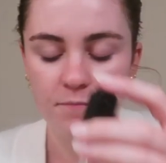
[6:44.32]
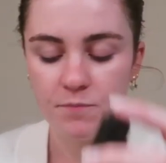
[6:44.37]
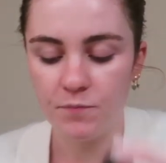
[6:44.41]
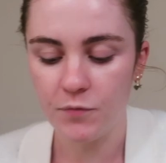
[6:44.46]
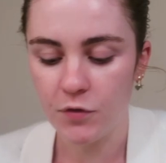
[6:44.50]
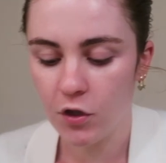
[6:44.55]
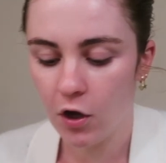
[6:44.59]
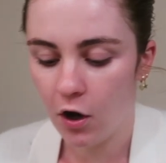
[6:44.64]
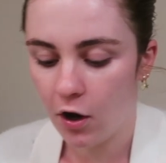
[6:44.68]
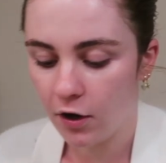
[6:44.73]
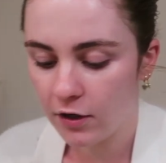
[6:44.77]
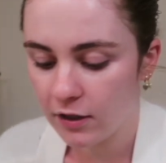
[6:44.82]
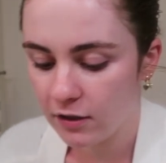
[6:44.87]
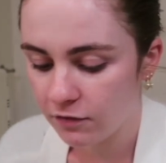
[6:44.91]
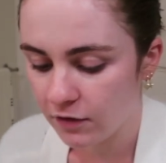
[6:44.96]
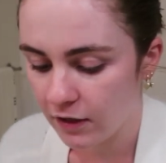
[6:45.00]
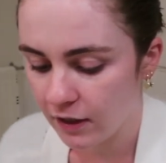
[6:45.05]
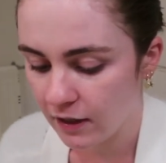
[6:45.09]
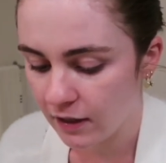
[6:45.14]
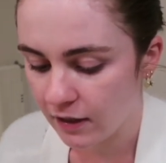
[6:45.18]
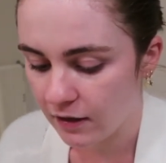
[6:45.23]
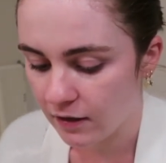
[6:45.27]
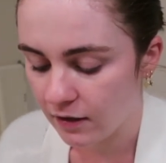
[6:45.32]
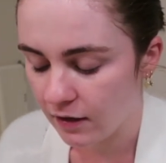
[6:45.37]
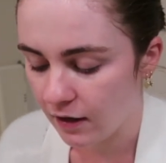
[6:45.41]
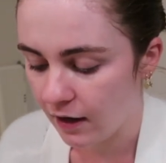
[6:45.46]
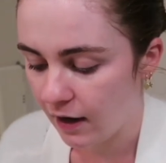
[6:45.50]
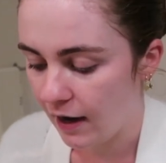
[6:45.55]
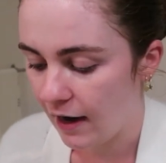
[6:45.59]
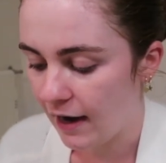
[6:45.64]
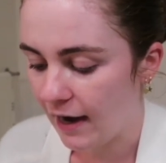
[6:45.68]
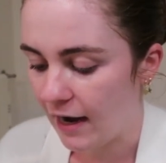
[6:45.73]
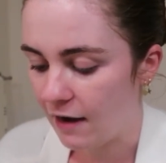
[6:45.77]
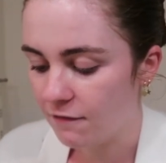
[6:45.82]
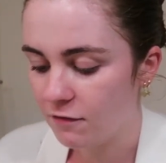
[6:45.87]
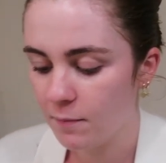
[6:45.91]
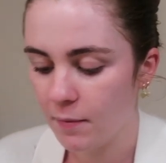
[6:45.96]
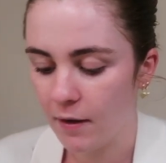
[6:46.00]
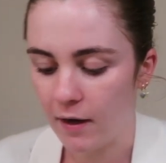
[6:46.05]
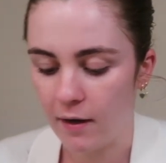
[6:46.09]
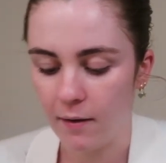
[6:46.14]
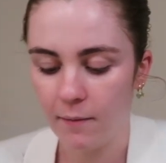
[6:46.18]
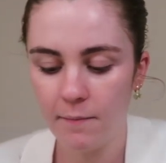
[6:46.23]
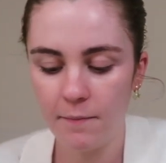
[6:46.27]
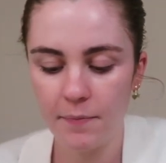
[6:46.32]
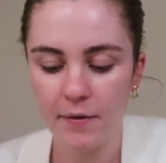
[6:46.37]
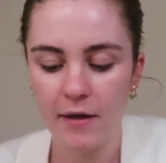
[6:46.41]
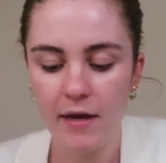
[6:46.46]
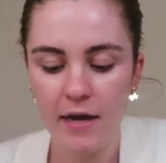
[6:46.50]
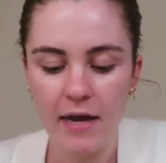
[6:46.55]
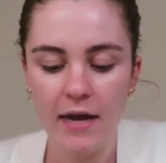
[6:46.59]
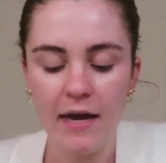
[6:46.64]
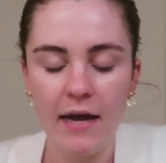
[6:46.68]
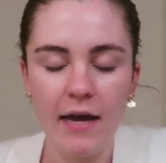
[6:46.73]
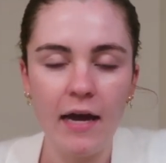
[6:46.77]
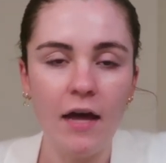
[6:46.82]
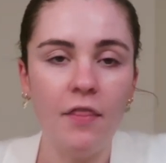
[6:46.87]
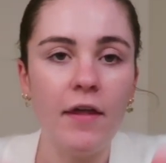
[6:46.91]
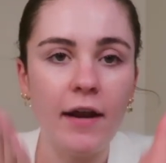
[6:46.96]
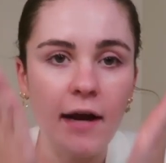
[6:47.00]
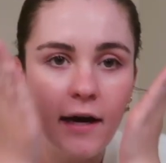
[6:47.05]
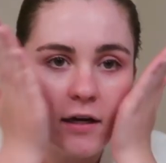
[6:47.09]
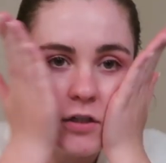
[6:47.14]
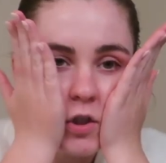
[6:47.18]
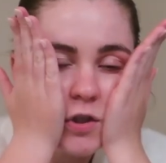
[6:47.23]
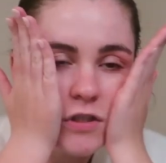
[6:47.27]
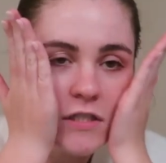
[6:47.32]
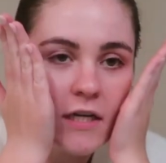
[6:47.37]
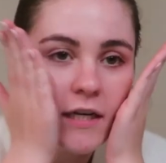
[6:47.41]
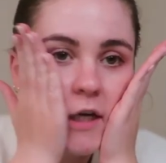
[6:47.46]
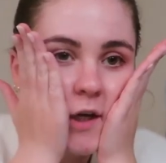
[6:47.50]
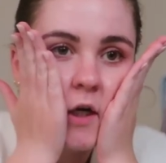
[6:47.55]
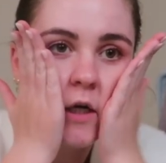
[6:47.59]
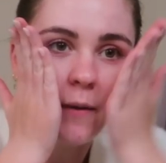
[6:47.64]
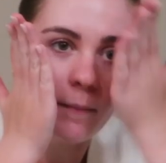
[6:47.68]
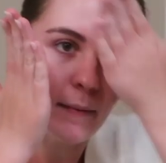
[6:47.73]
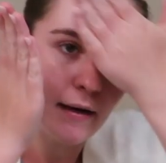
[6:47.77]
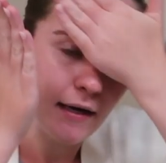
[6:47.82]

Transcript: not even half a pump, and then I just take it in